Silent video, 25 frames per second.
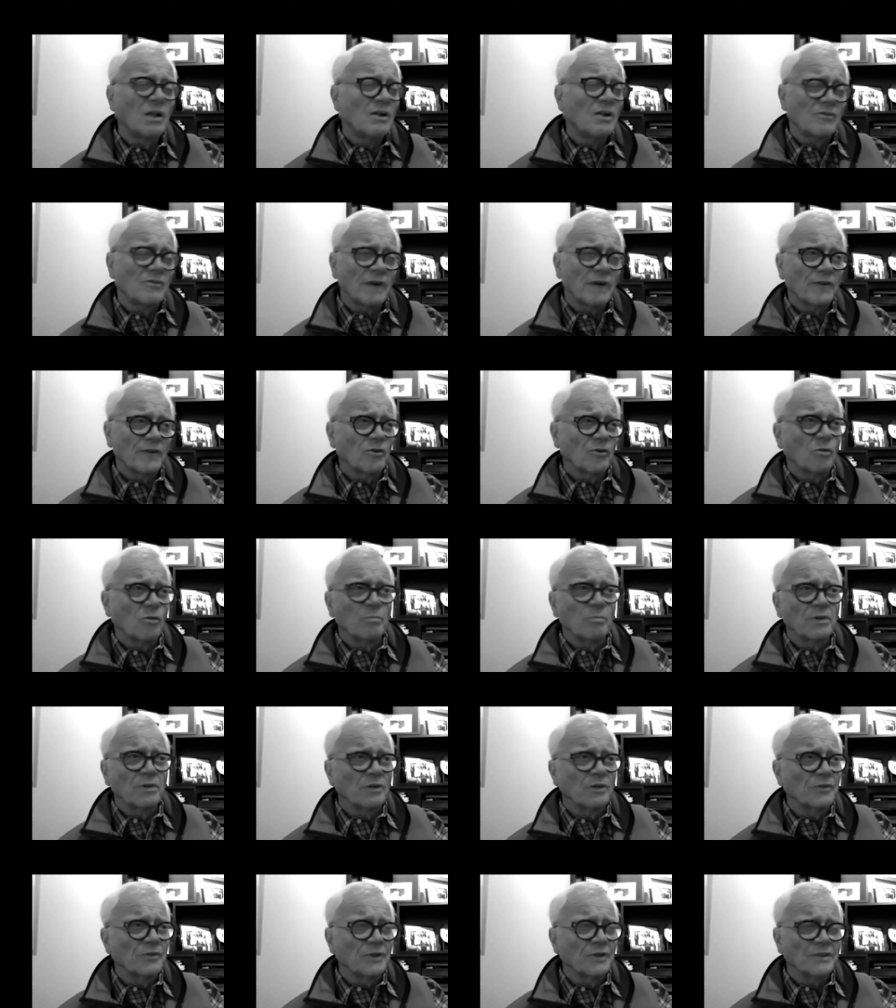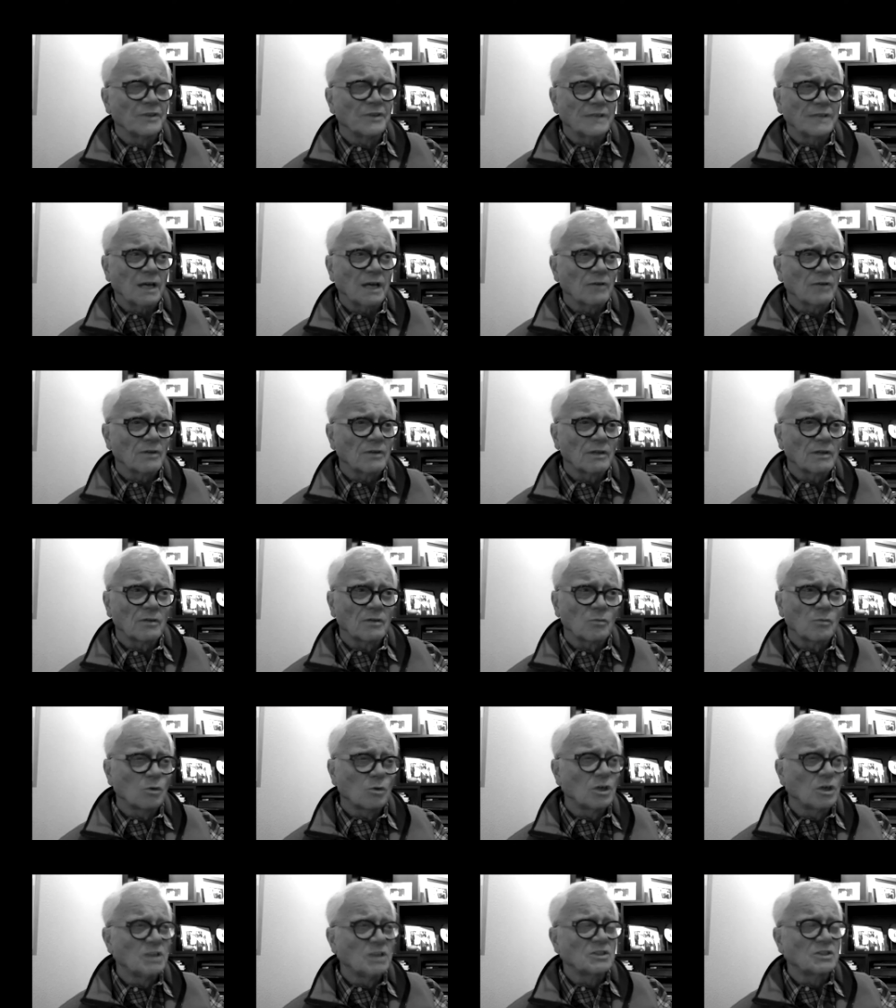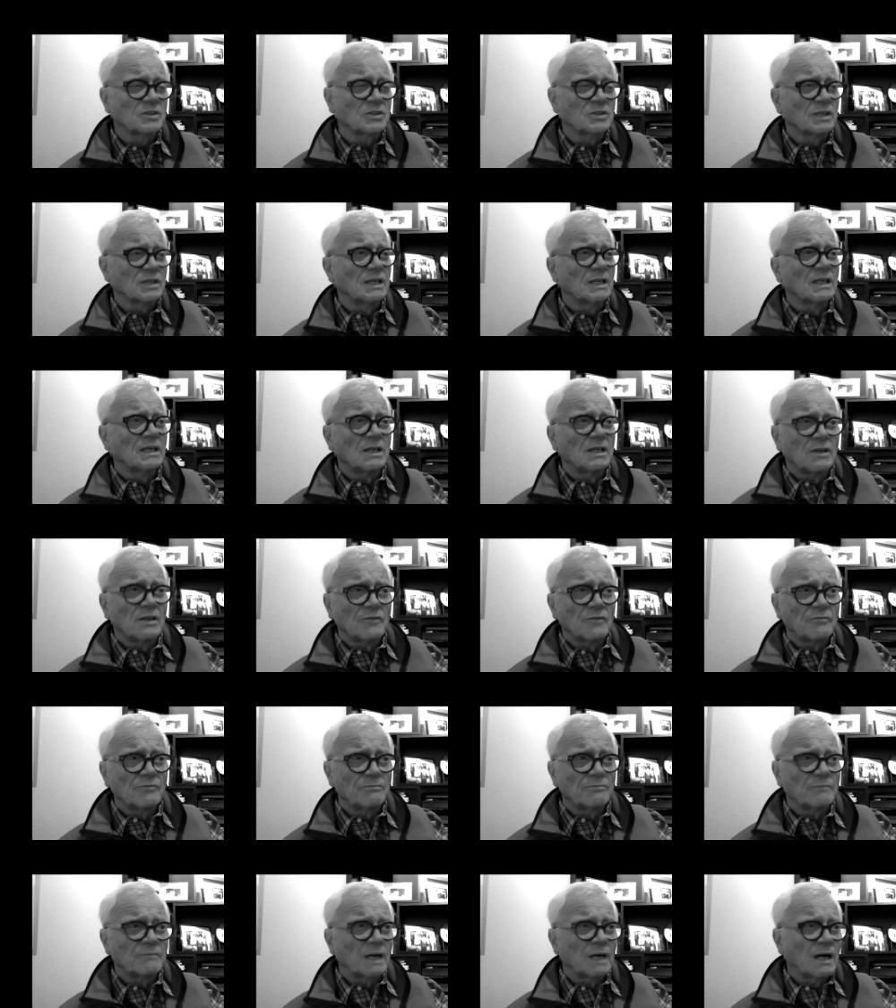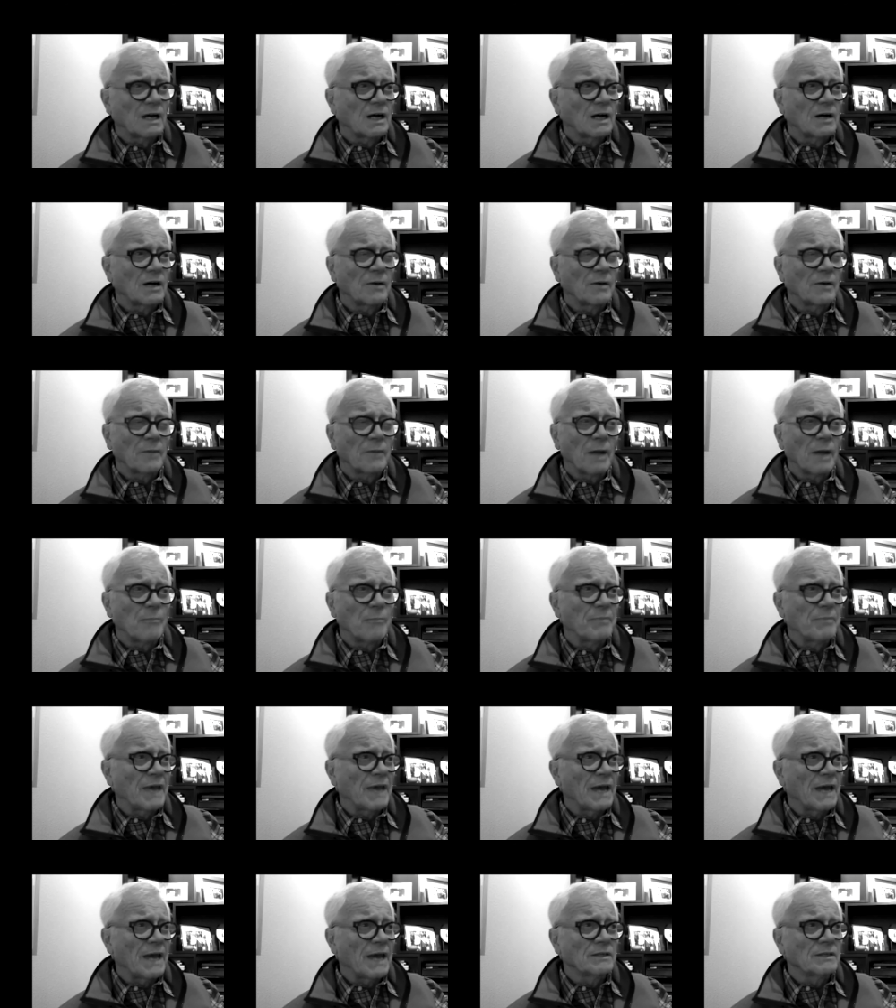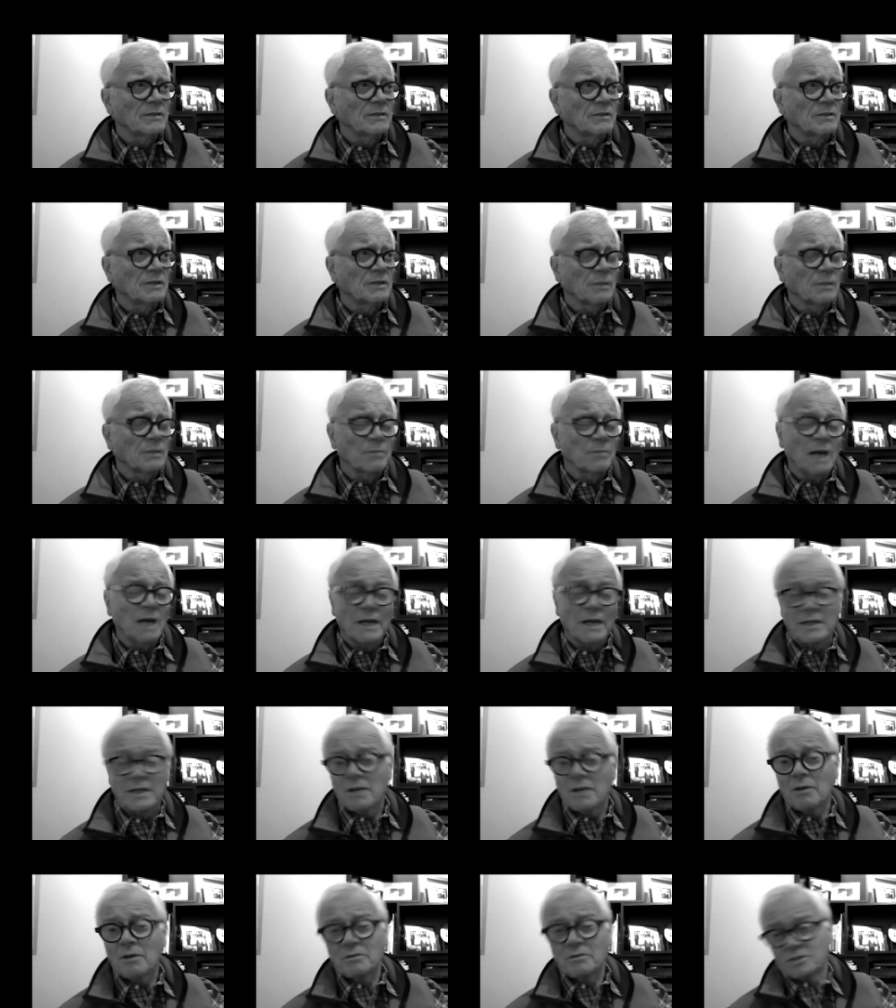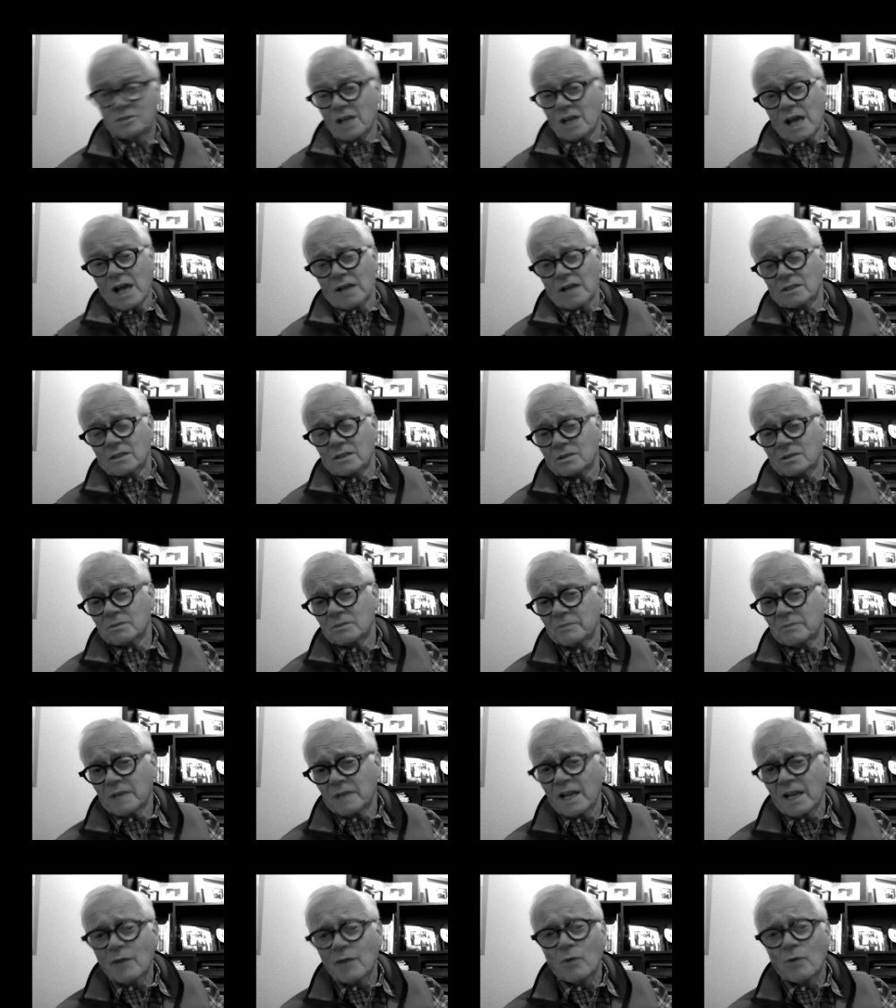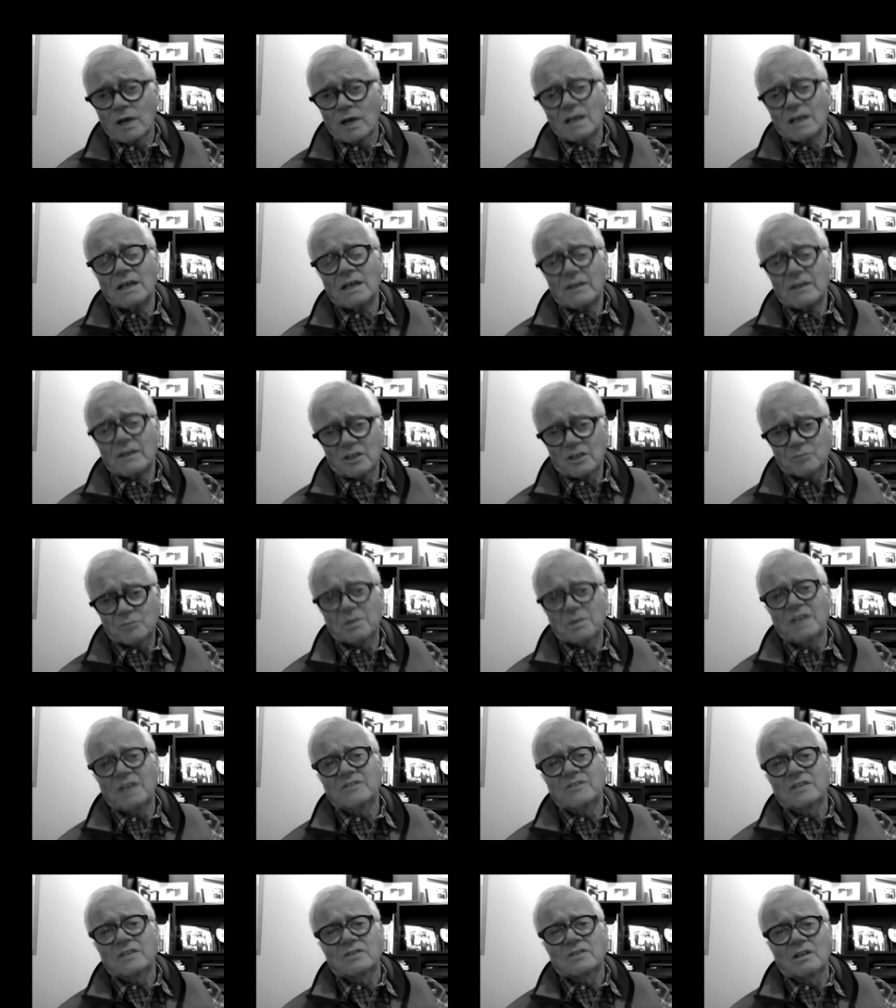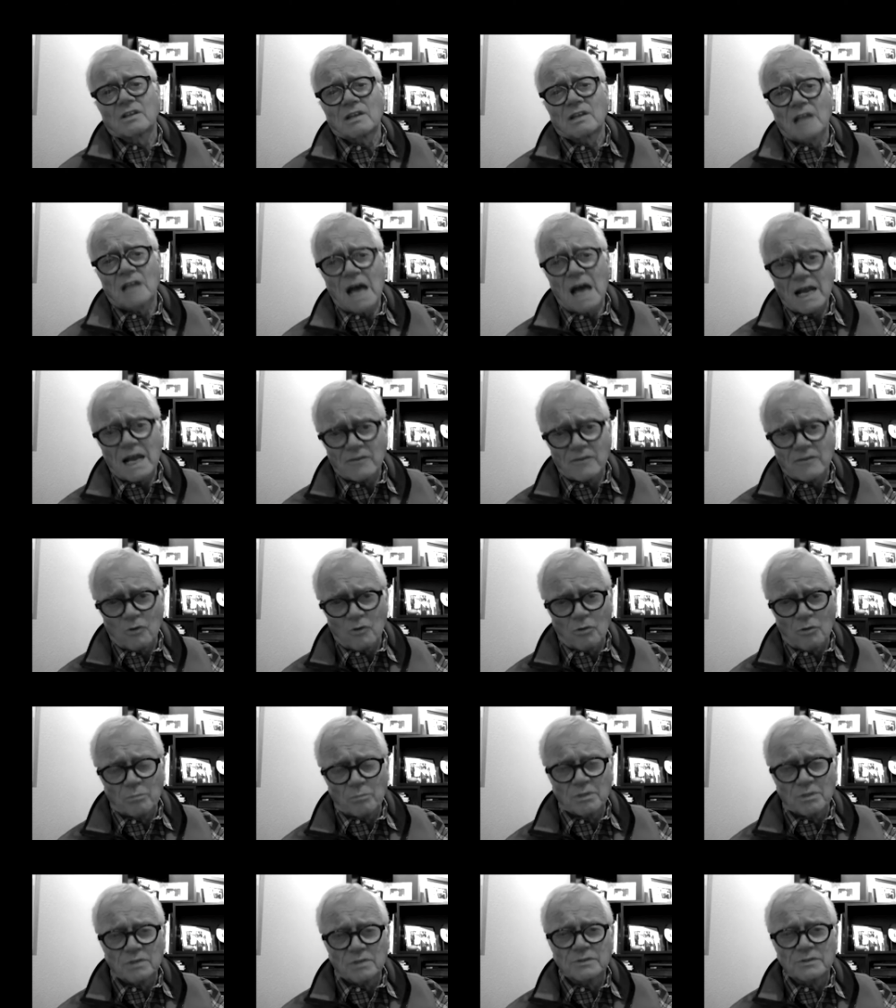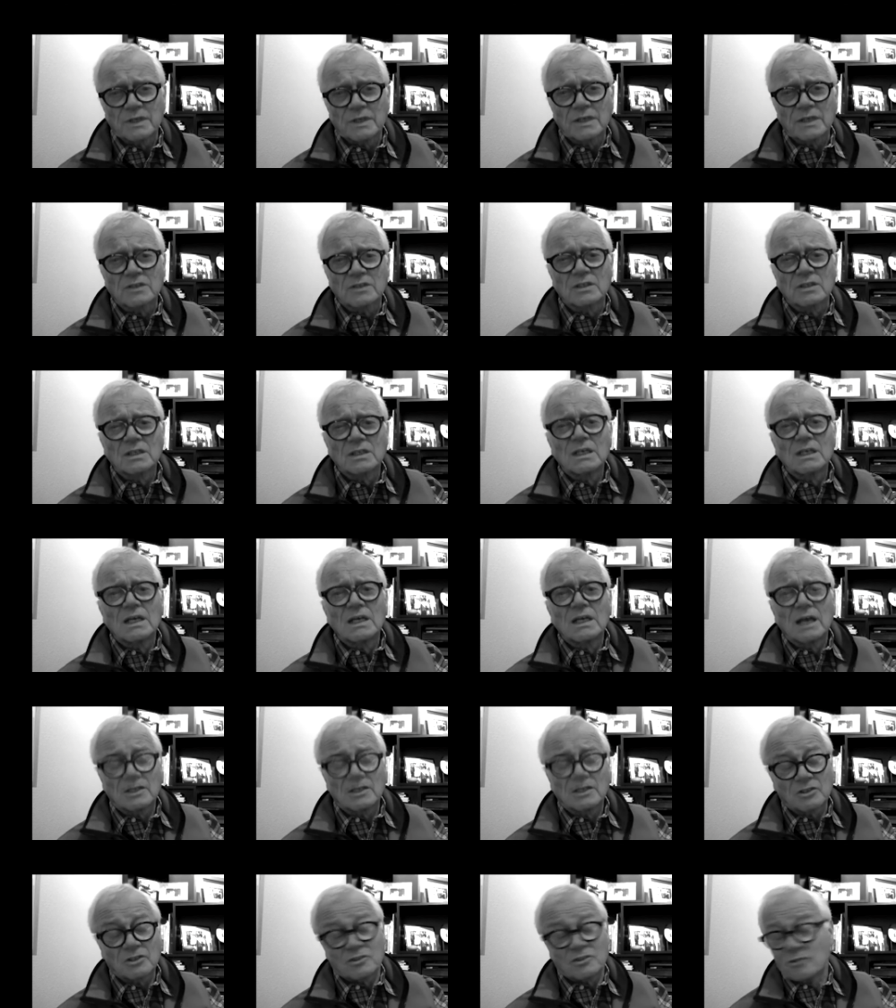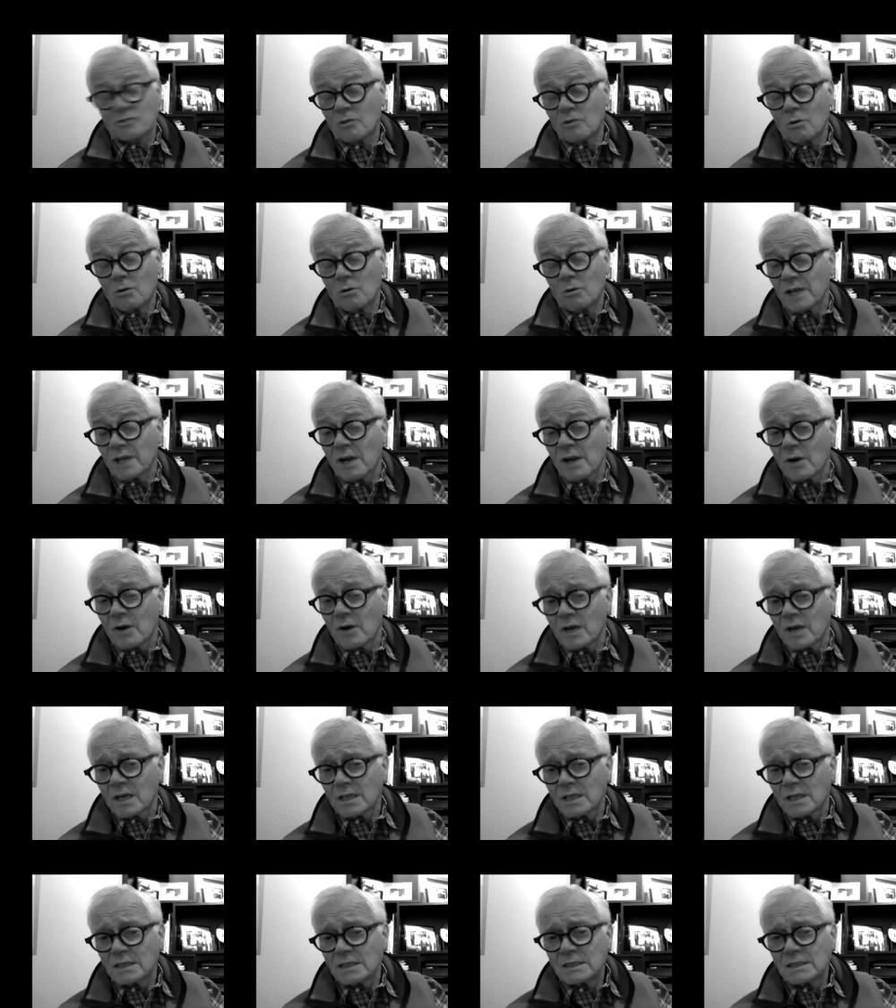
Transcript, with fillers: find old buildings out in the woods, uh, abandoned uh, pioneer shacks. But anyway, this place has a lot of old buildings, because it's an old area.